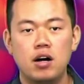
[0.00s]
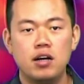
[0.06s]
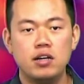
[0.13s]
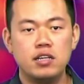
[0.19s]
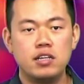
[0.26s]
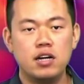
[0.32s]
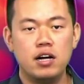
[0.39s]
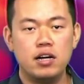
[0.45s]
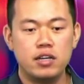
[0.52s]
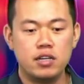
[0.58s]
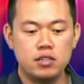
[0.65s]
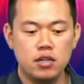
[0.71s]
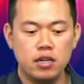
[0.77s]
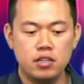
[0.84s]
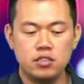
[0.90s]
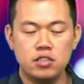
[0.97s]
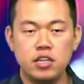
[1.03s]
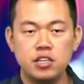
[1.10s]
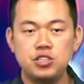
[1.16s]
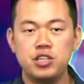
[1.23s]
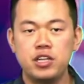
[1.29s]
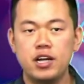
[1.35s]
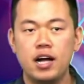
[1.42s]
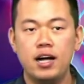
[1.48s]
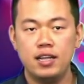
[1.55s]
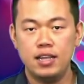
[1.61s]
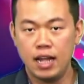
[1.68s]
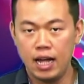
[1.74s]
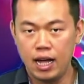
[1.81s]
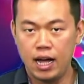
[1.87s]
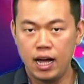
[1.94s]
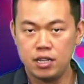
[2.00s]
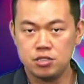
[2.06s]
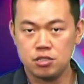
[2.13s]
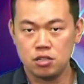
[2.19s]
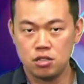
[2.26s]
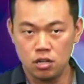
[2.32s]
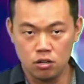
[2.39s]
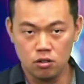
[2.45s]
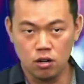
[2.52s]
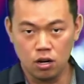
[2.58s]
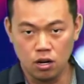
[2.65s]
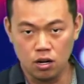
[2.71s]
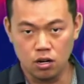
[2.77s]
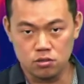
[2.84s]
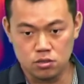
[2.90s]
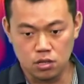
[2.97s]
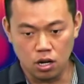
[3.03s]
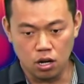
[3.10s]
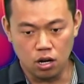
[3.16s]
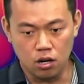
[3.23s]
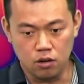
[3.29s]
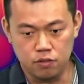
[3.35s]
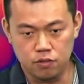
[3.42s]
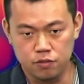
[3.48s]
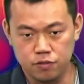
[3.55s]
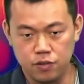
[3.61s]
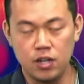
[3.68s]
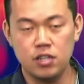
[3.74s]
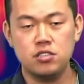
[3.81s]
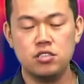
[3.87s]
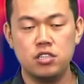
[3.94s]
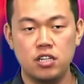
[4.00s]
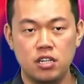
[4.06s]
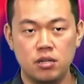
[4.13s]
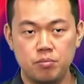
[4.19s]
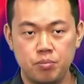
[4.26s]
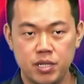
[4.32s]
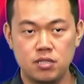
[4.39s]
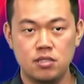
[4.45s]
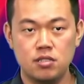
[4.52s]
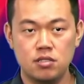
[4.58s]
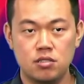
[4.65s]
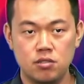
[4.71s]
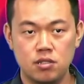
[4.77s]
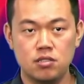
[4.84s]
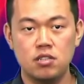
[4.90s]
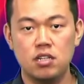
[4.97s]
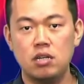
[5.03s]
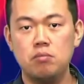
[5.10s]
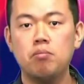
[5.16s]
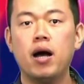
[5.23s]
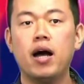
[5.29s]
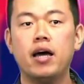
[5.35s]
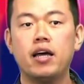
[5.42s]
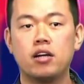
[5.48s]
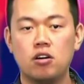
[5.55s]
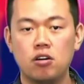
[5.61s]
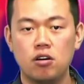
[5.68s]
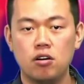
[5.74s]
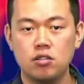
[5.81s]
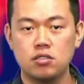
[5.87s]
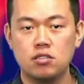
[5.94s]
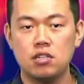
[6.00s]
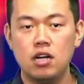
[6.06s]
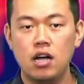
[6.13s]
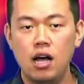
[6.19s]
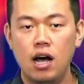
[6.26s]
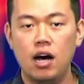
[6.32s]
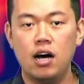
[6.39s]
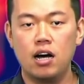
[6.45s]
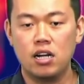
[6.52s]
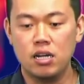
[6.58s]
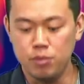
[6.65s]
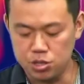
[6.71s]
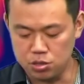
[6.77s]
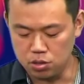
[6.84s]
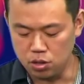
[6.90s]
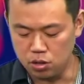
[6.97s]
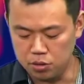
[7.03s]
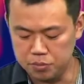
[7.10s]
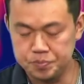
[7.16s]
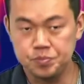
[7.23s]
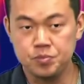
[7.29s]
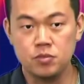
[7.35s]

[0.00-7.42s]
in teaching a large cohort of first-year business students in my course, Commercial Law.